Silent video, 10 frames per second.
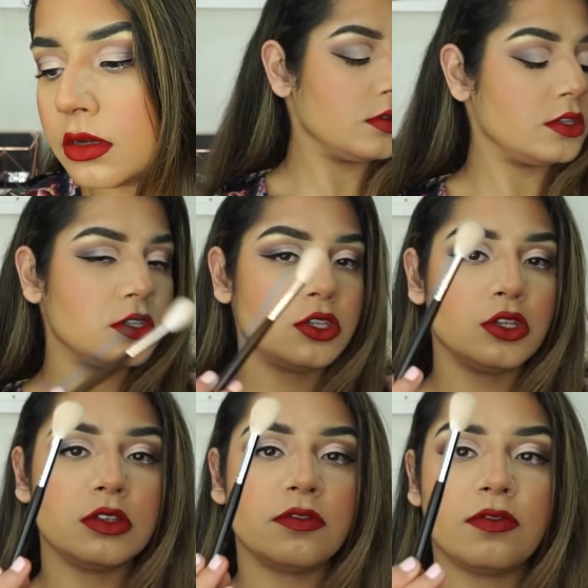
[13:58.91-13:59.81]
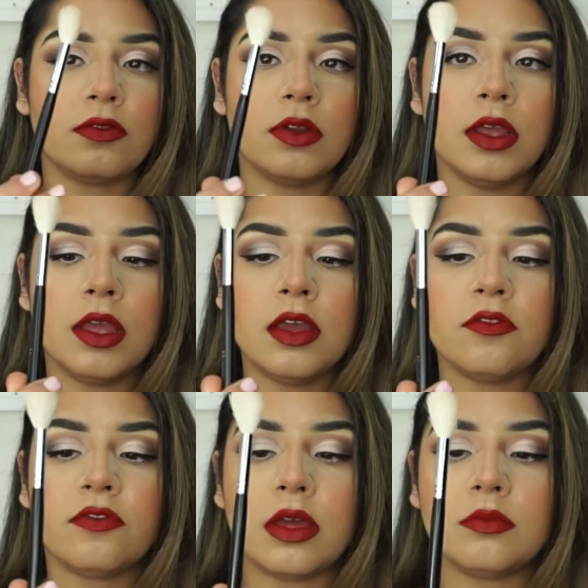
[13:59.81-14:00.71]
So just use a
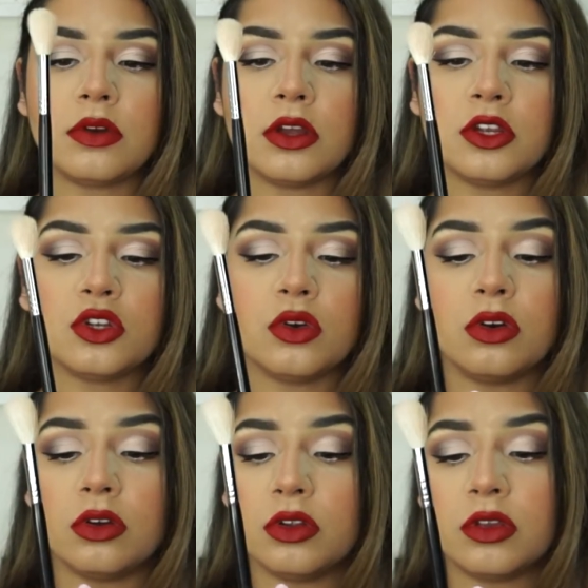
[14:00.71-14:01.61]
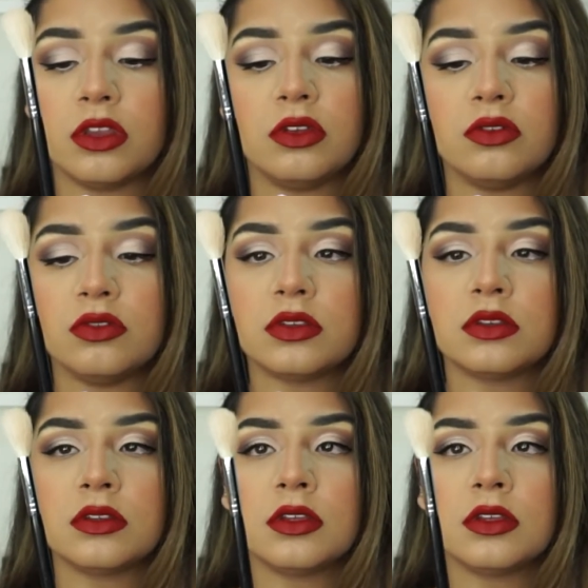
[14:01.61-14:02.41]
fan brush, or you can use